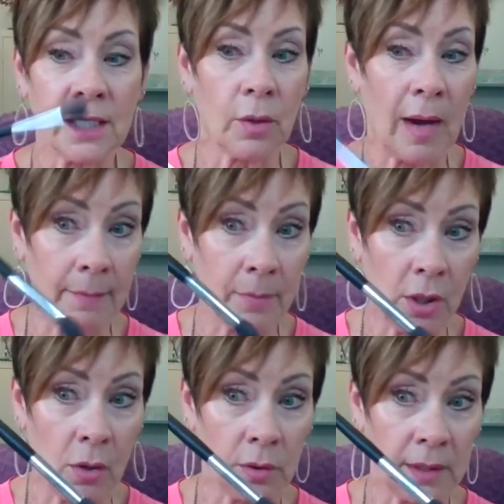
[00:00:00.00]
So I'm going
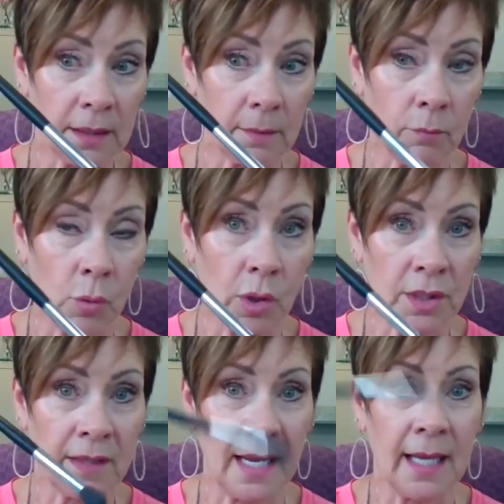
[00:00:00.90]
to hold it more
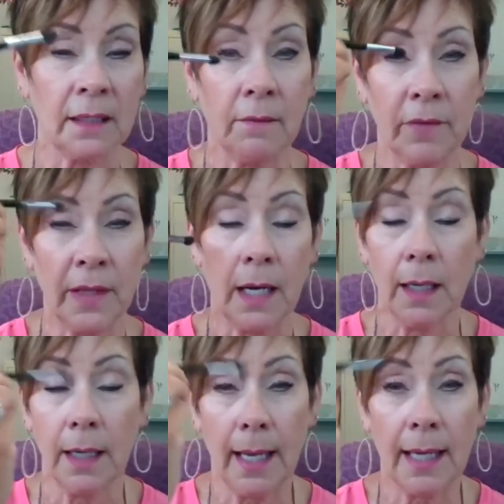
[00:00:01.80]
to the end of the,
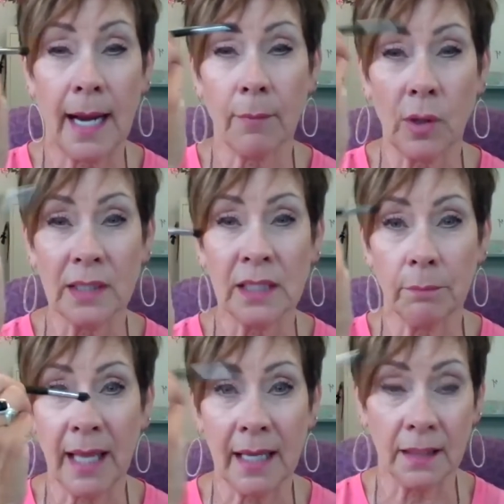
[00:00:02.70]
and I'm going to
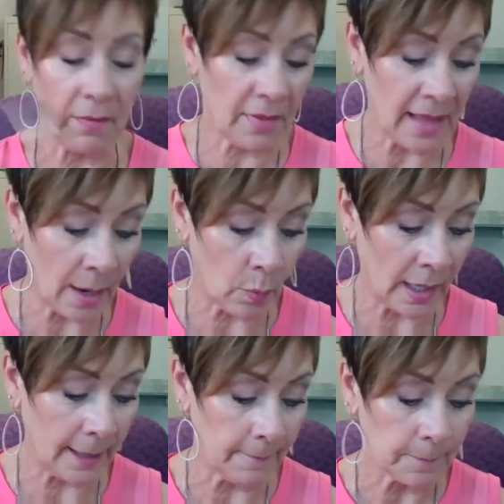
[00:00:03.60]
blend that way.